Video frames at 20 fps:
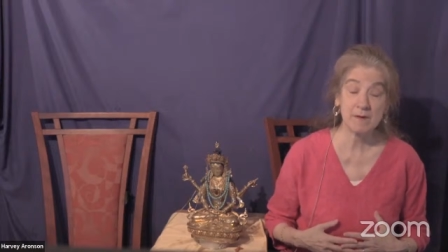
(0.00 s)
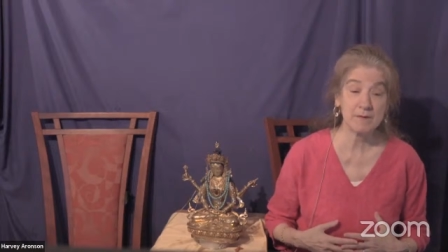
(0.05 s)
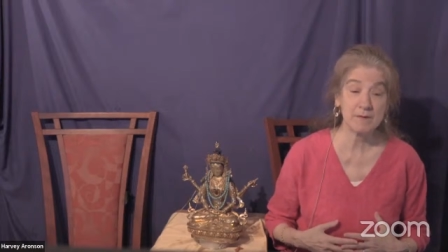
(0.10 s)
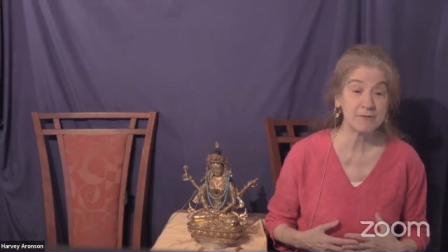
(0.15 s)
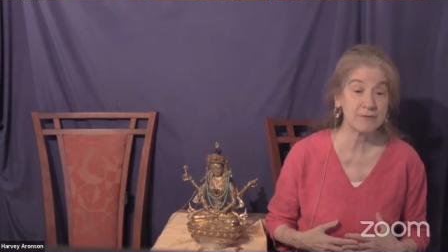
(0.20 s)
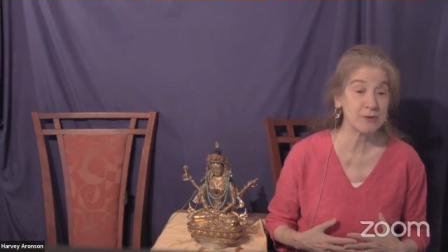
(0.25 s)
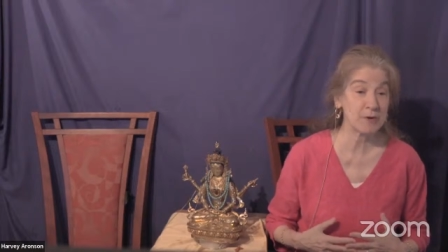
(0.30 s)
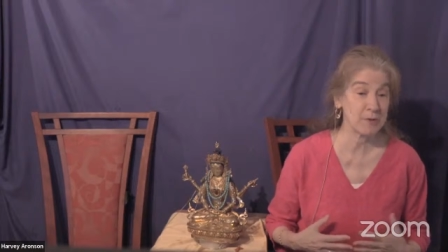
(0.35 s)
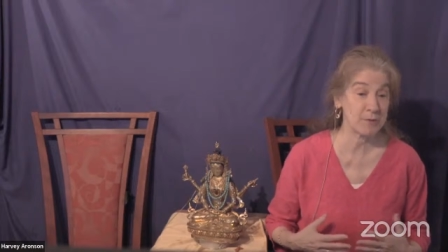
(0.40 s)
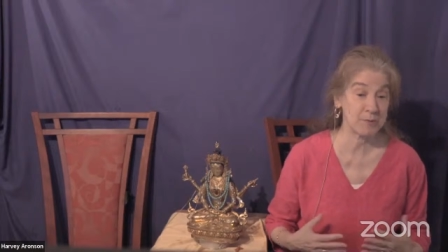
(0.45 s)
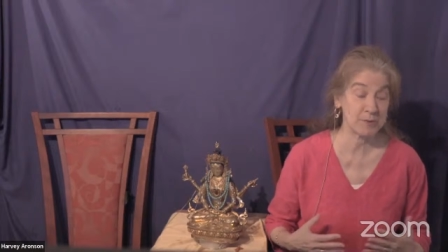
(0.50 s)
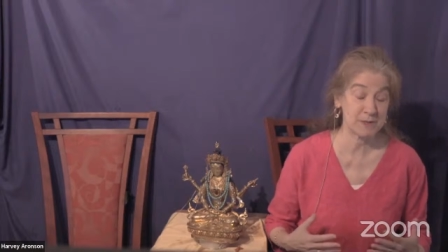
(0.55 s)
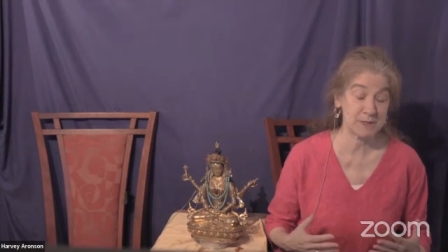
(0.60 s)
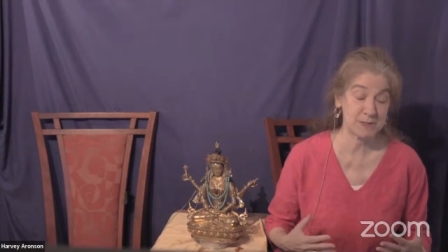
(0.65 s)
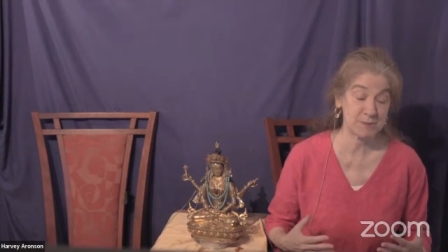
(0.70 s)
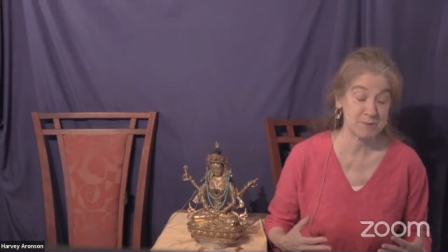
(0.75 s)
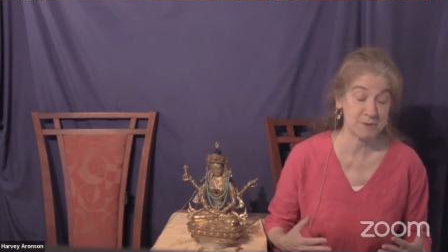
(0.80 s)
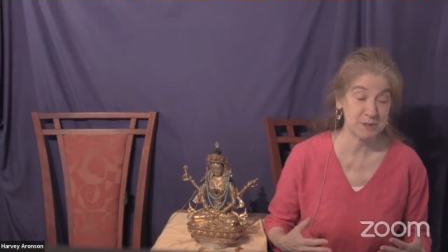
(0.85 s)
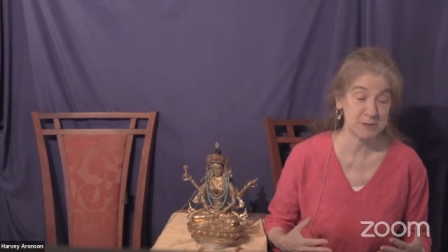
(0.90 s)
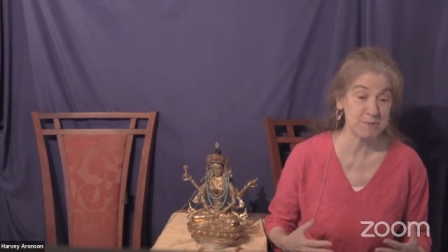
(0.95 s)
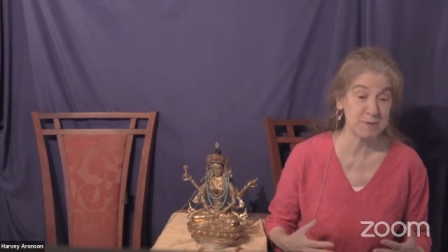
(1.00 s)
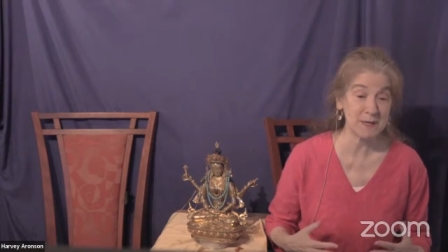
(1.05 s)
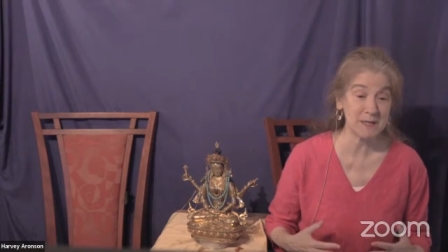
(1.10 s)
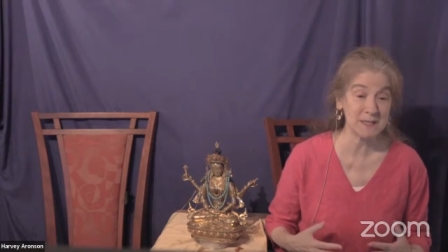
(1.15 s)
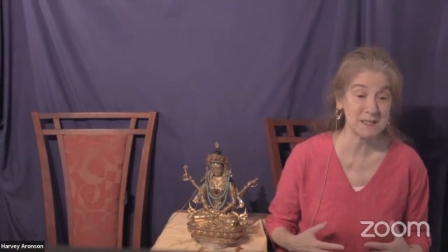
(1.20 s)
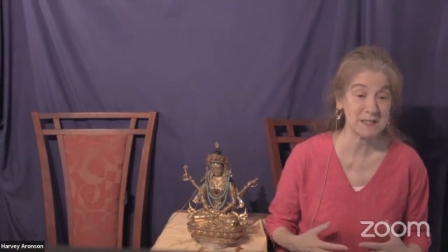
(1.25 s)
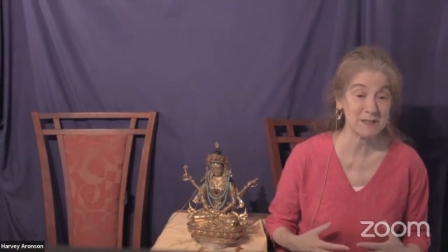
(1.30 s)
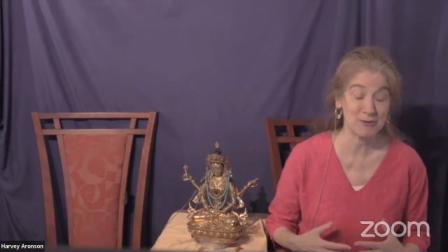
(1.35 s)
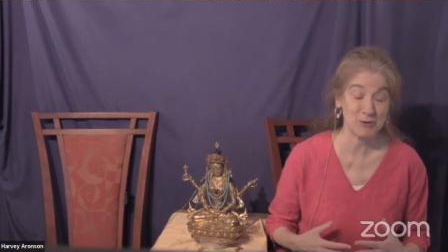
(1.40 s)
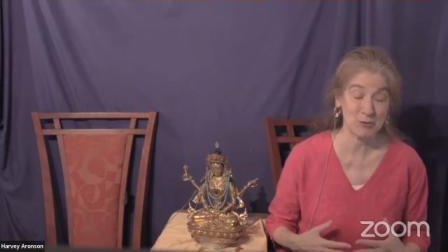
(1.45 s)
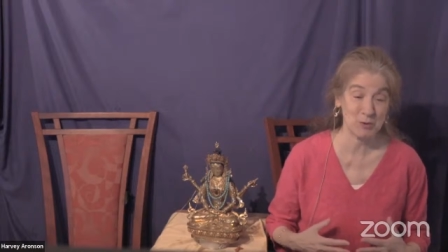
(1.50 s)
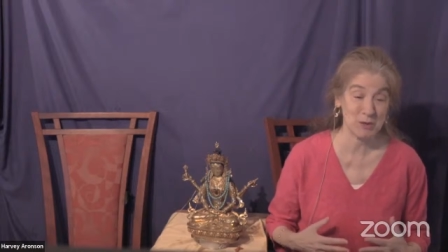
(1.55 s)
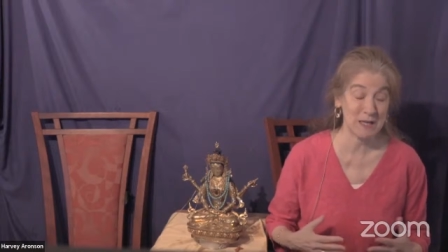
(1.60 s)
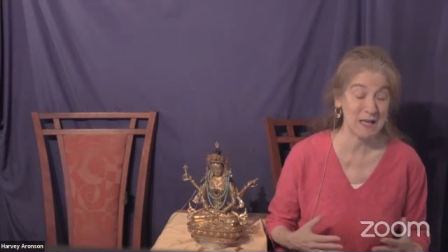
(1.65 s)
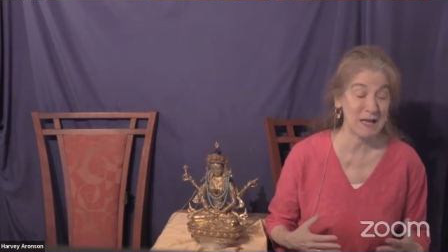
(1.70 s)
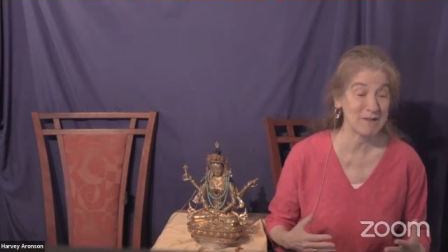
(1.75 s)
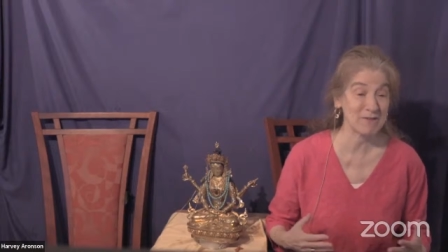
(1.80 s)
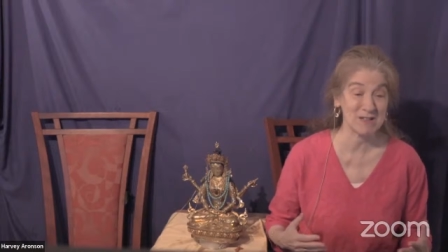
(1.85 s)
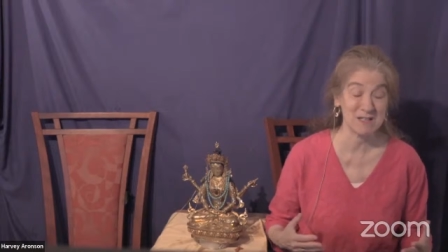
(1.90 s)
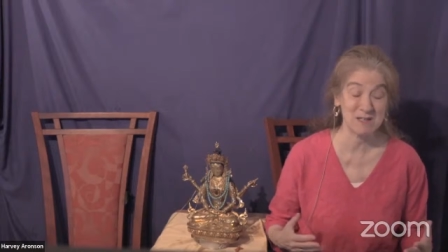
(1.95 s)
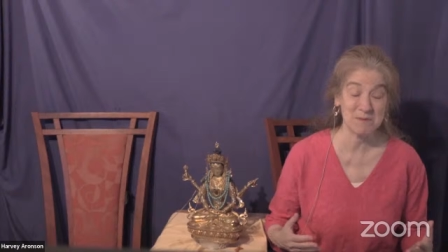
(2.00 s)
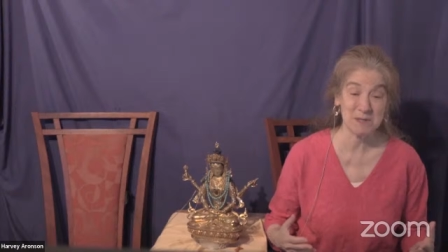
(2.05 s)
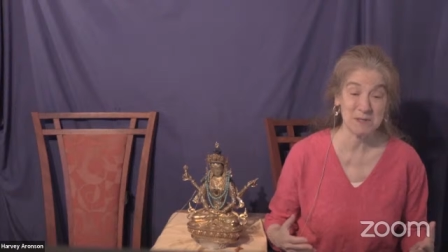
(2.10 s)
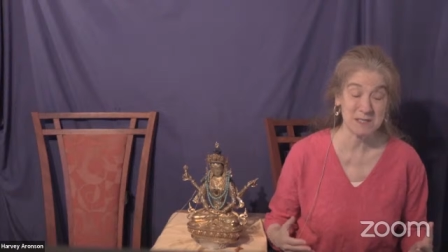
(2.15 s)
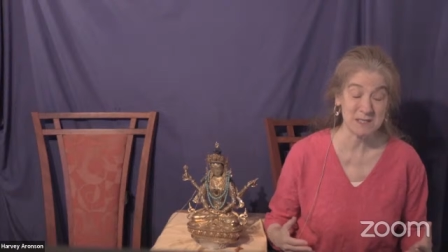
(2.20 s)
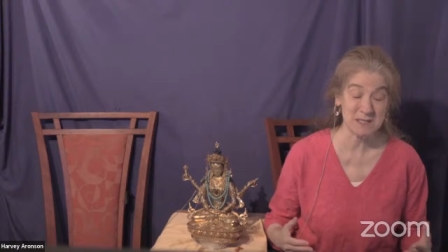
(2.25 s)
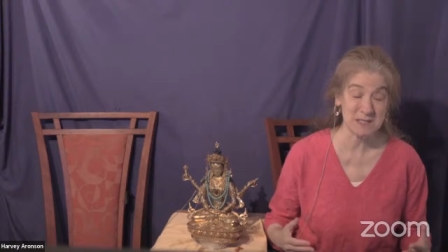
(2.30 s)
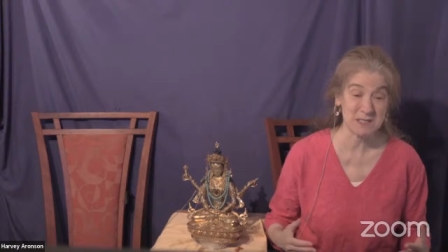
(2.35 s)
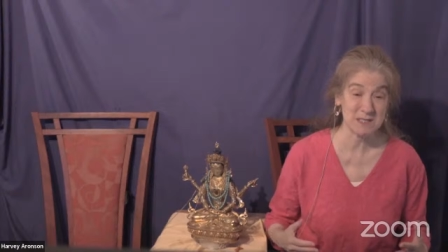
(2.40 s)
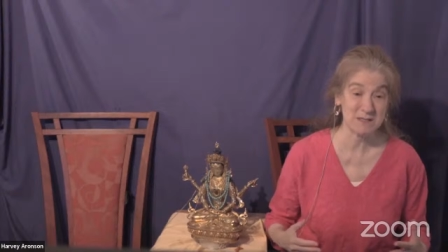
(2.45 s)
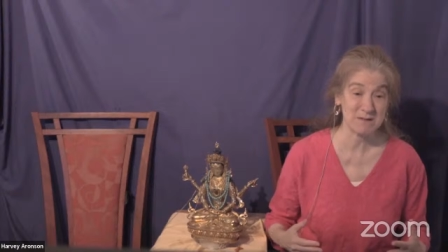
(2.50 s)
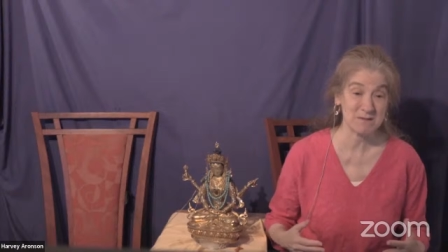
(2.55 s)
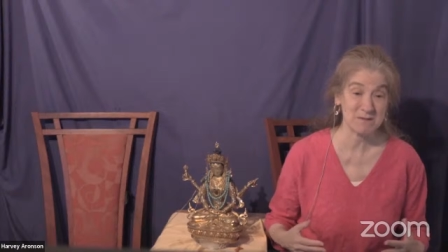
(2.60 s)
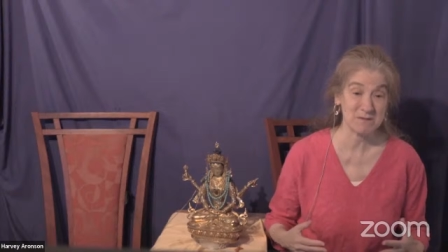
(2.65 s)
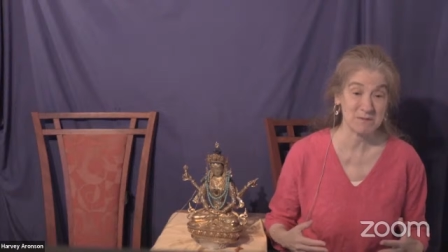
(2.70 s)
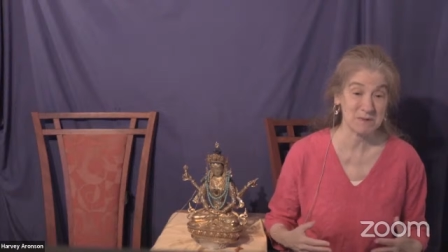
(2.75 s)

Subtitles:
from the Buddhist perspective, it will have limits,